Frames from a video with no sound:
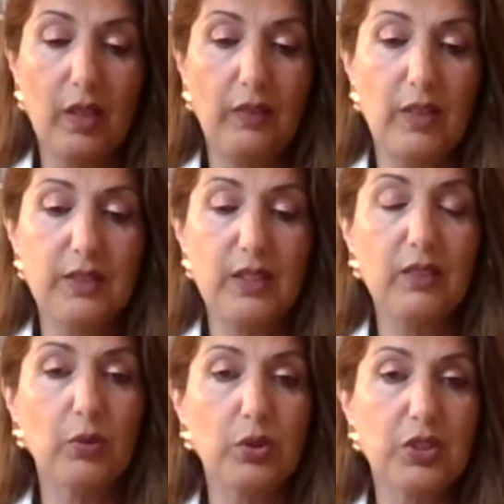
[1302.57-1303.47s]
if there is any
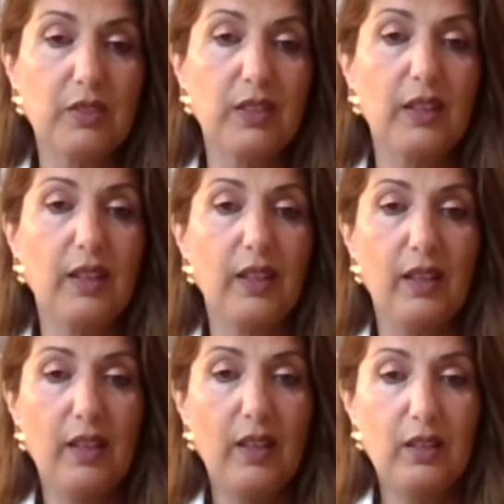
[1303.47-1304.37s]
water in
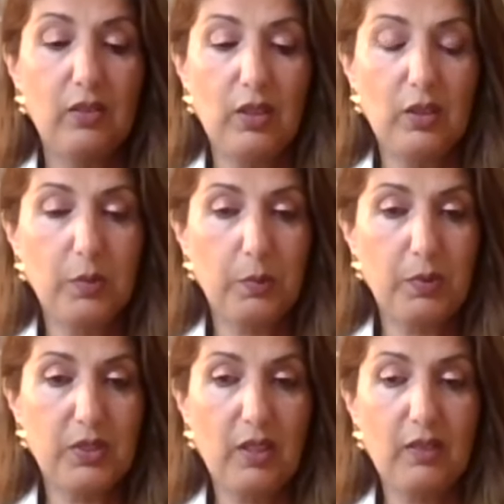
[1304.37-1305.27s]
there, you need to put
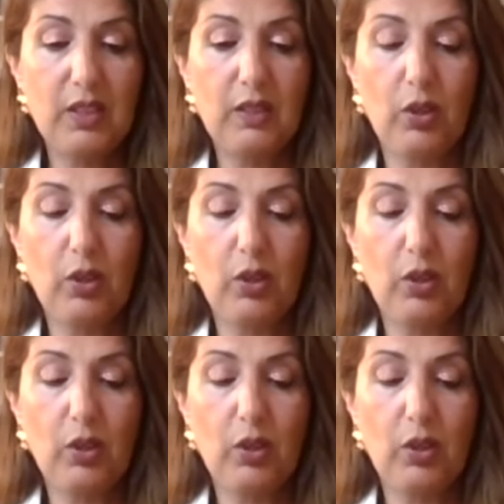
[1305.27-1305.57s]
preservative.